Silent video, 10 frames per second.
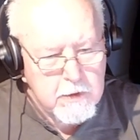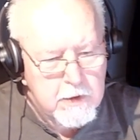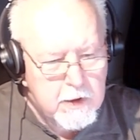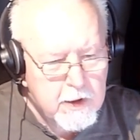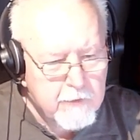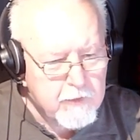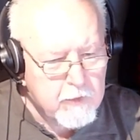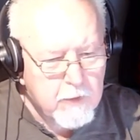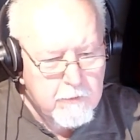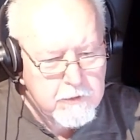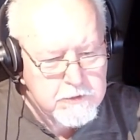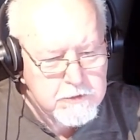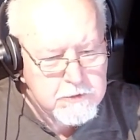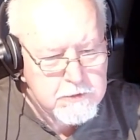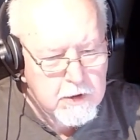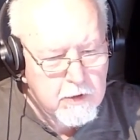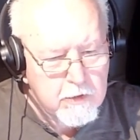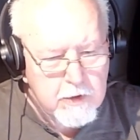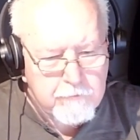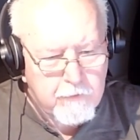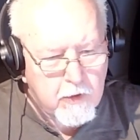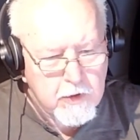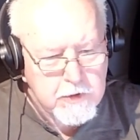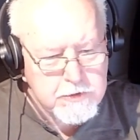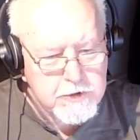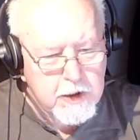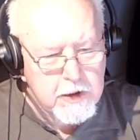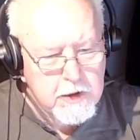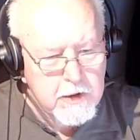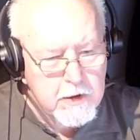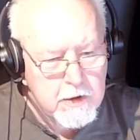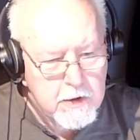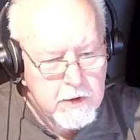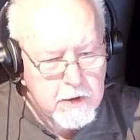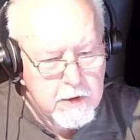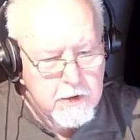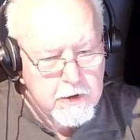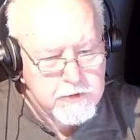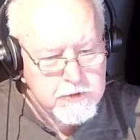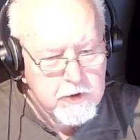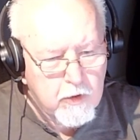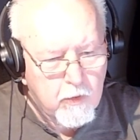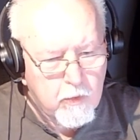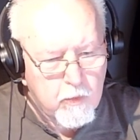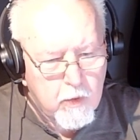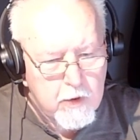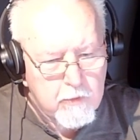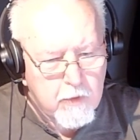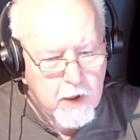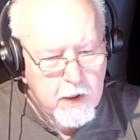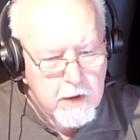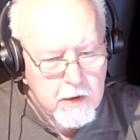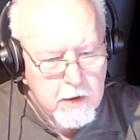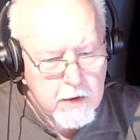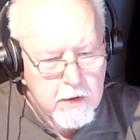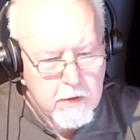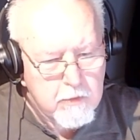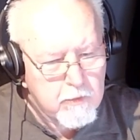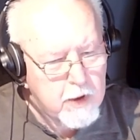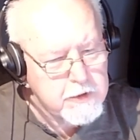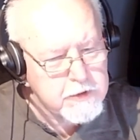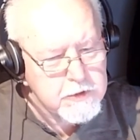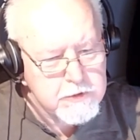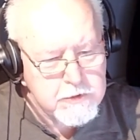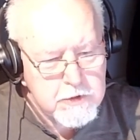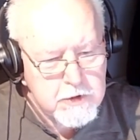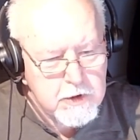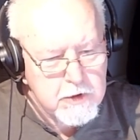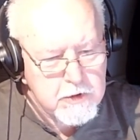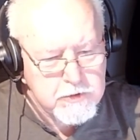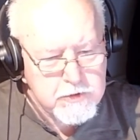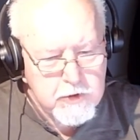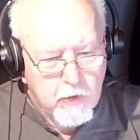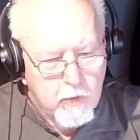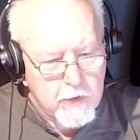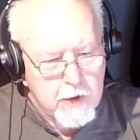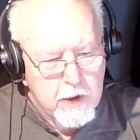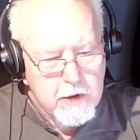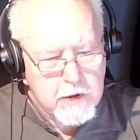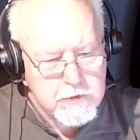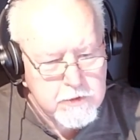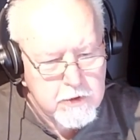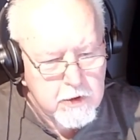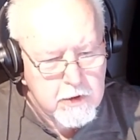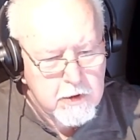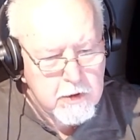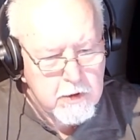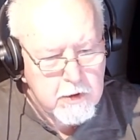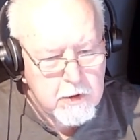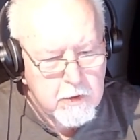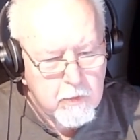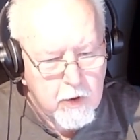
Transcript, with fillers: And every one of us are in a fallen state. There's no one right or righteous. There's no one that does good. We